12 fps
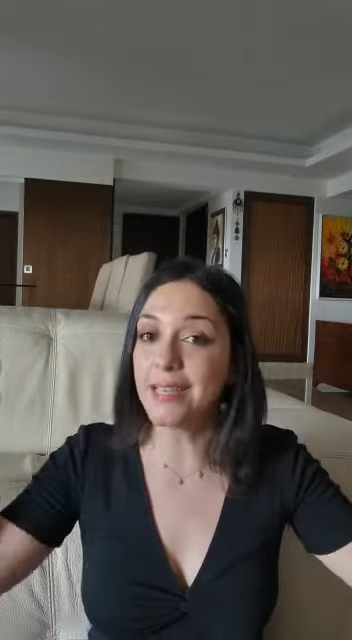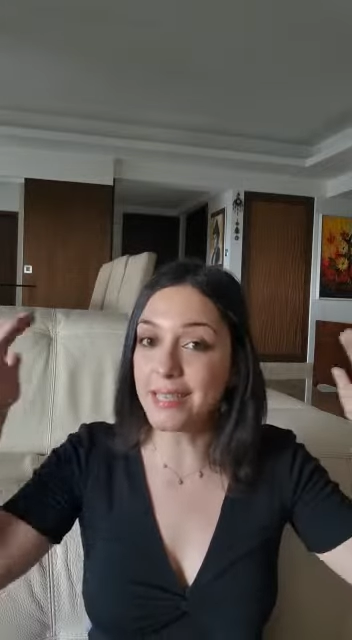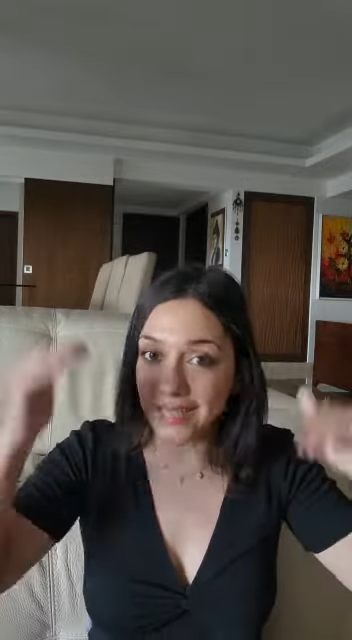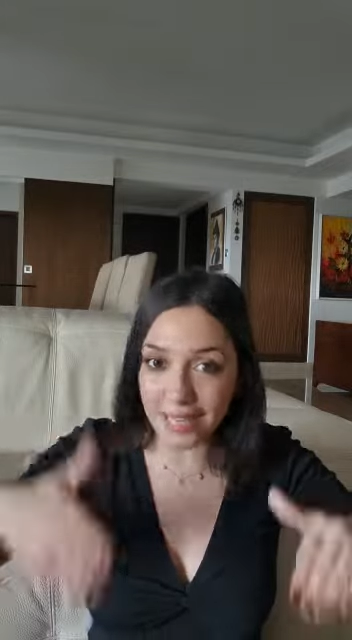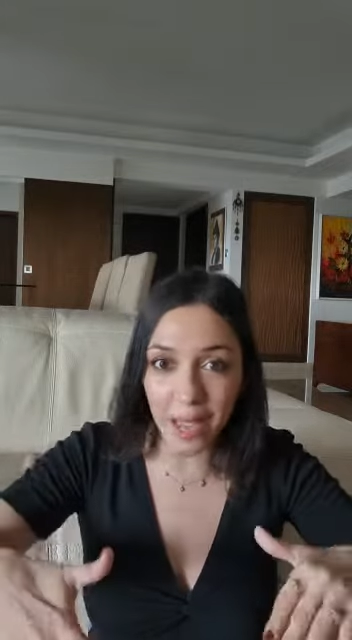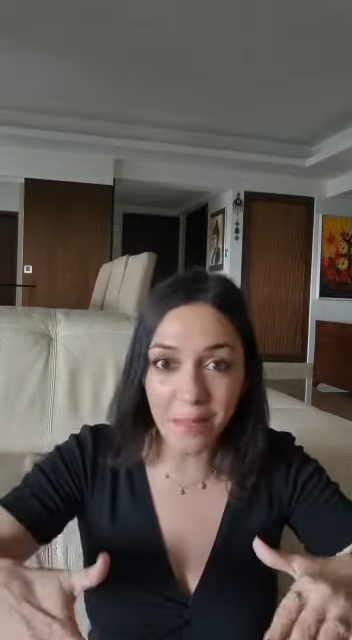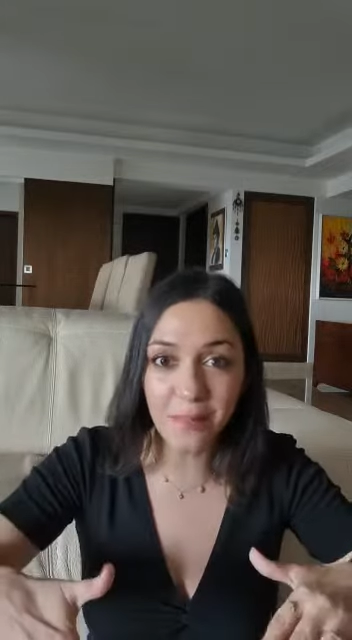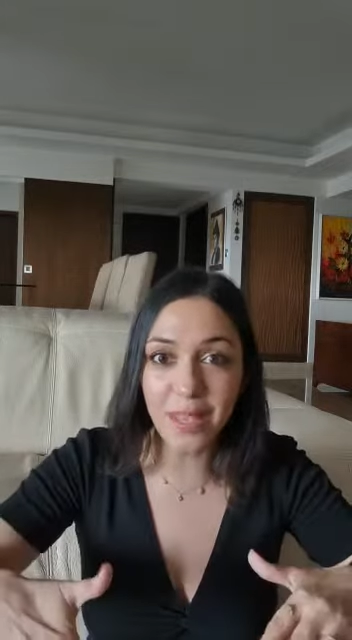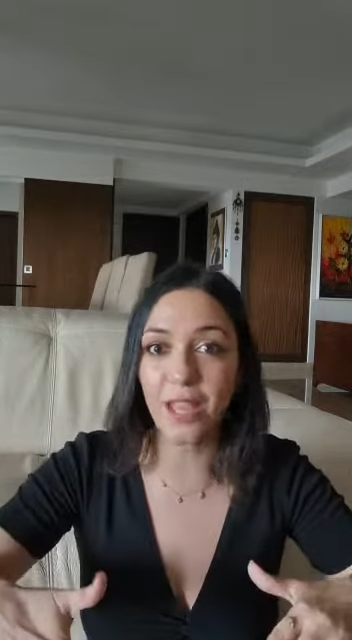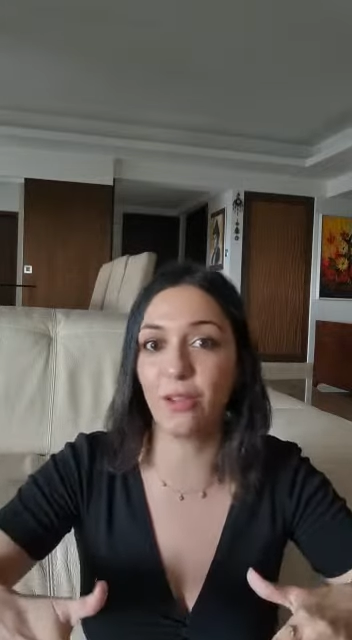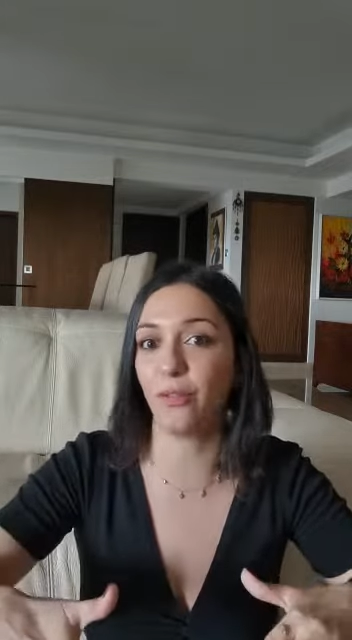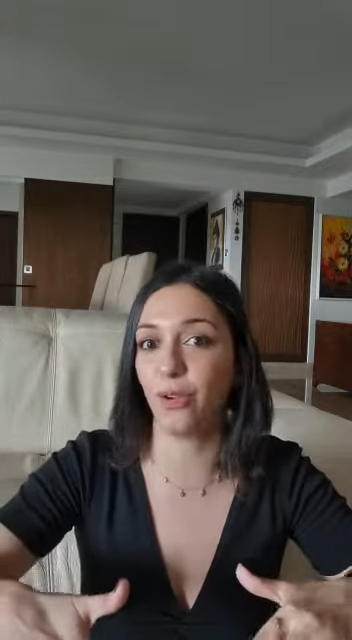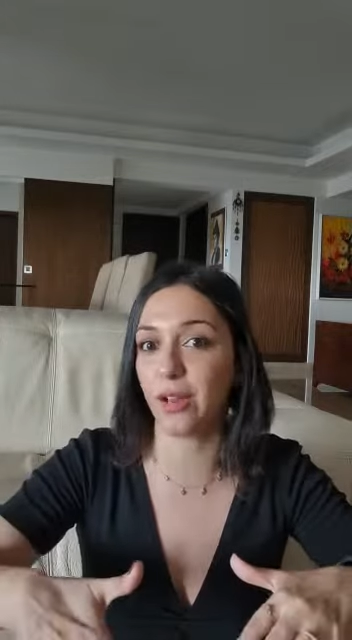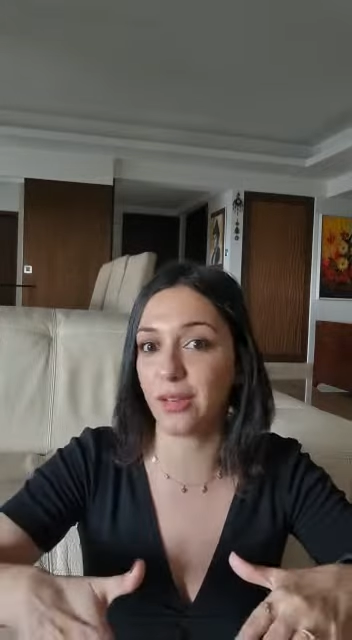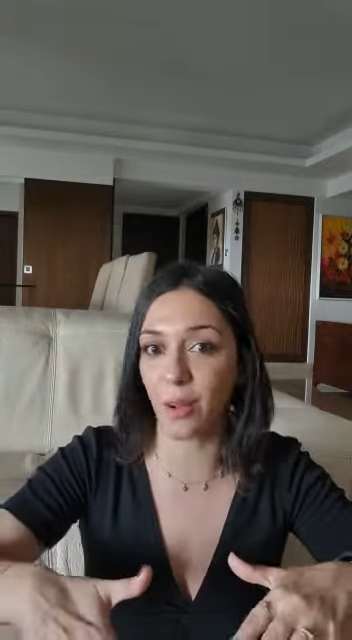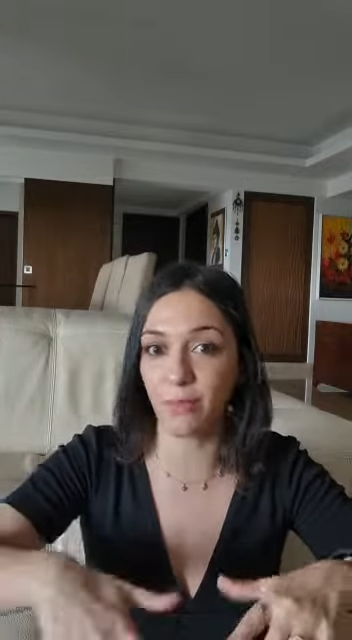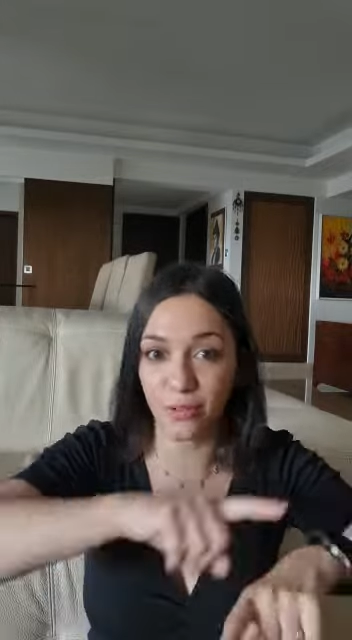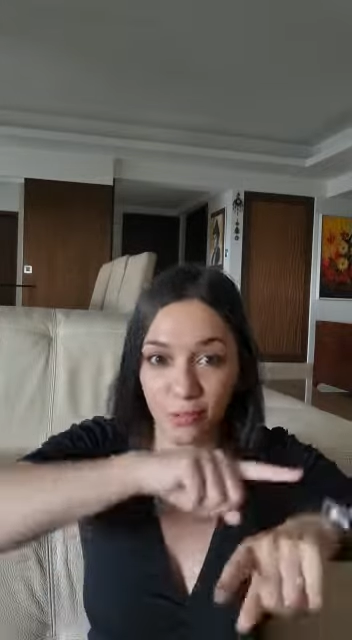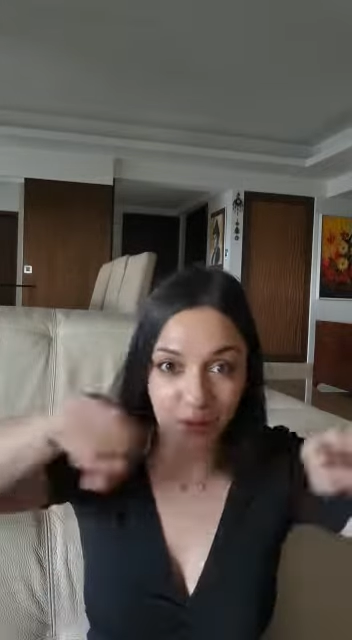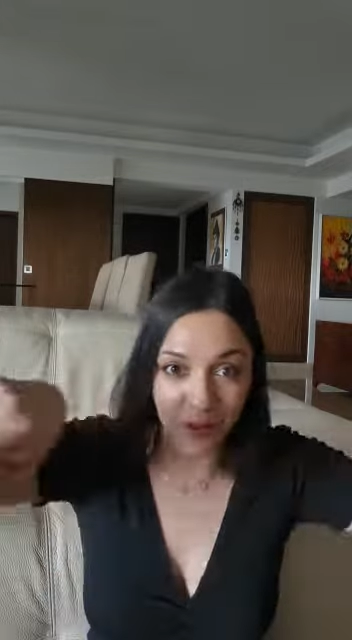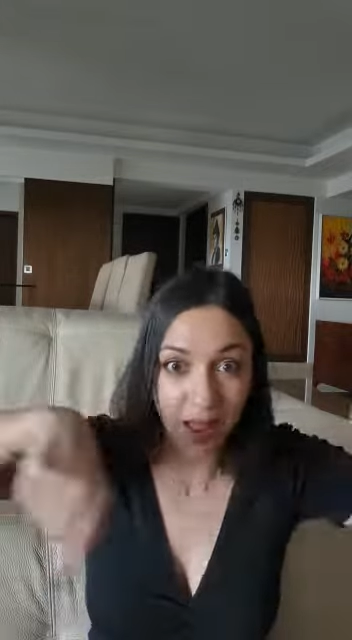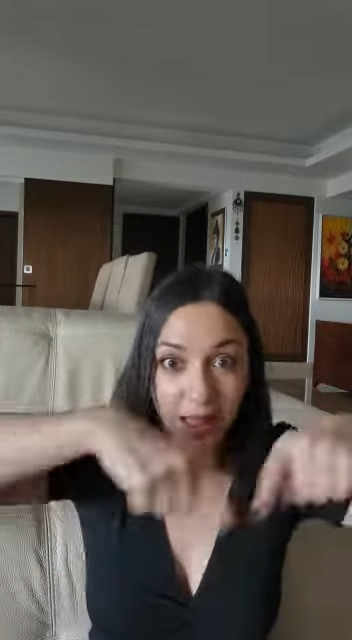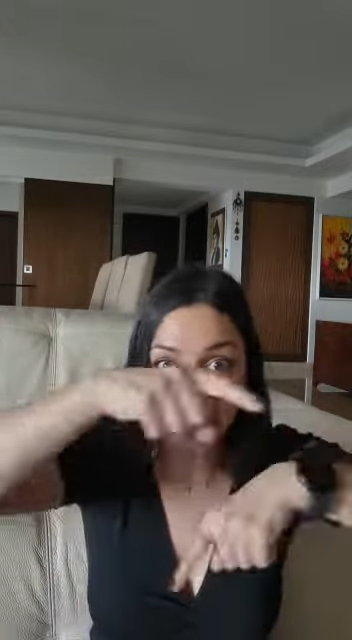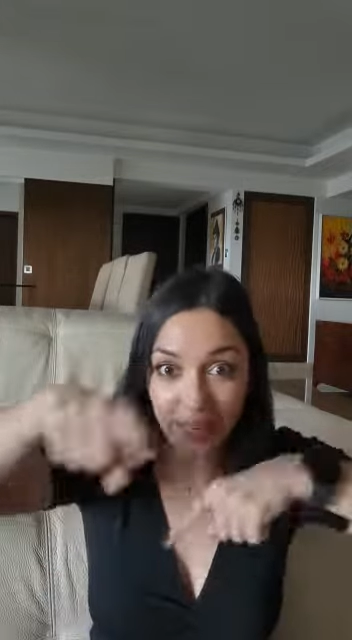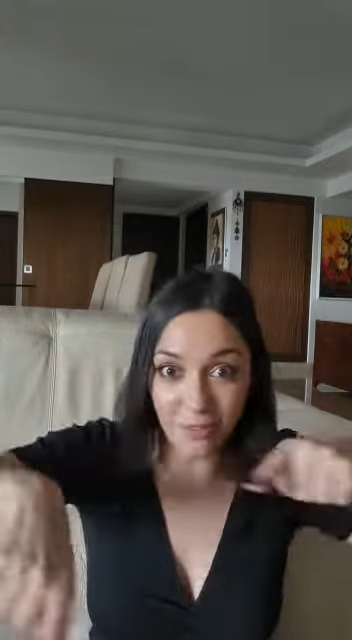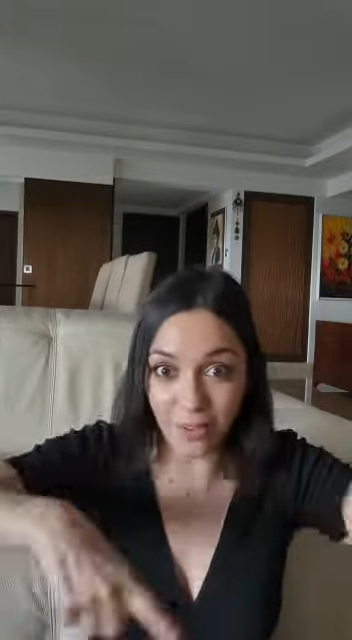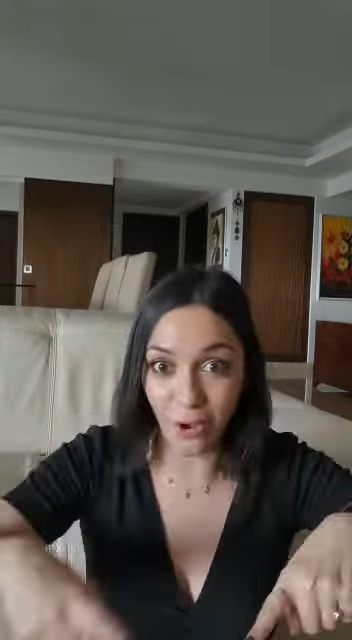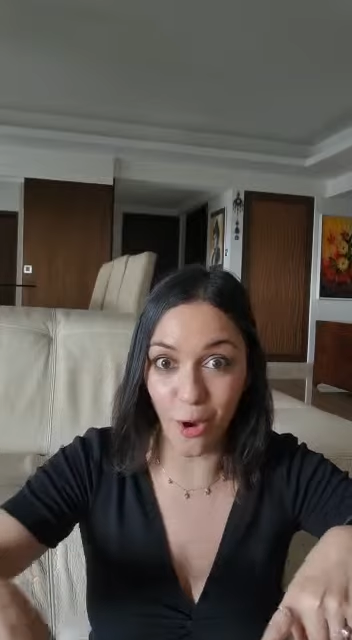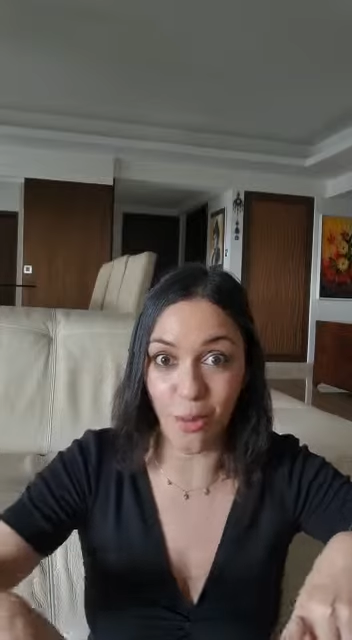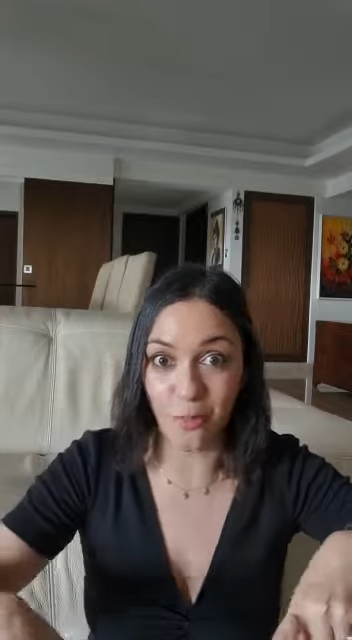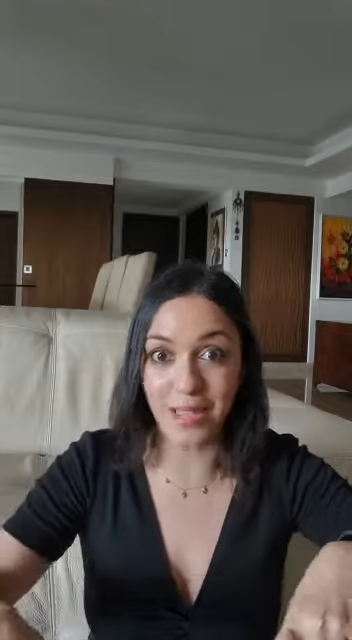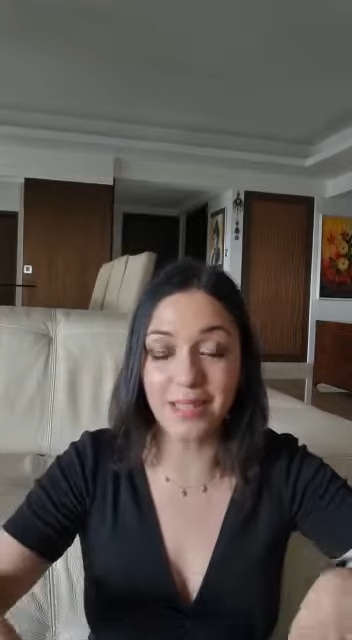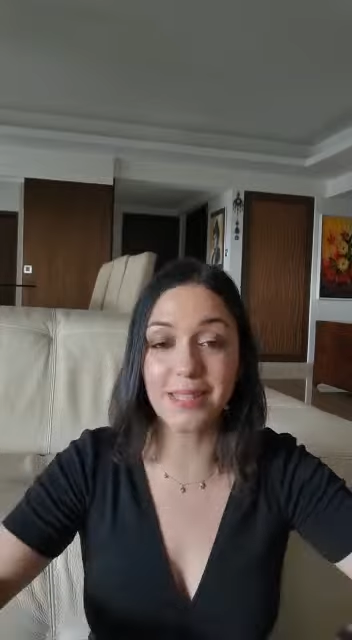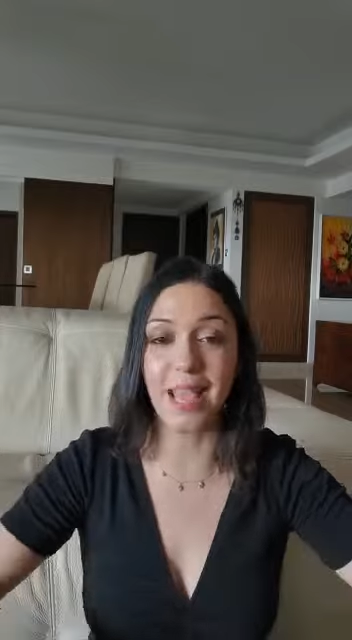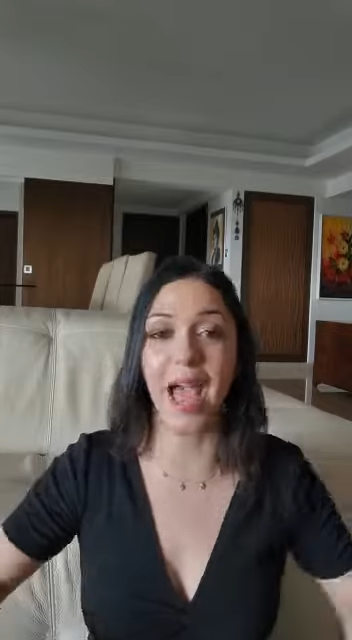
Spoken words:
DM me if you're uncomfortable leaving comments,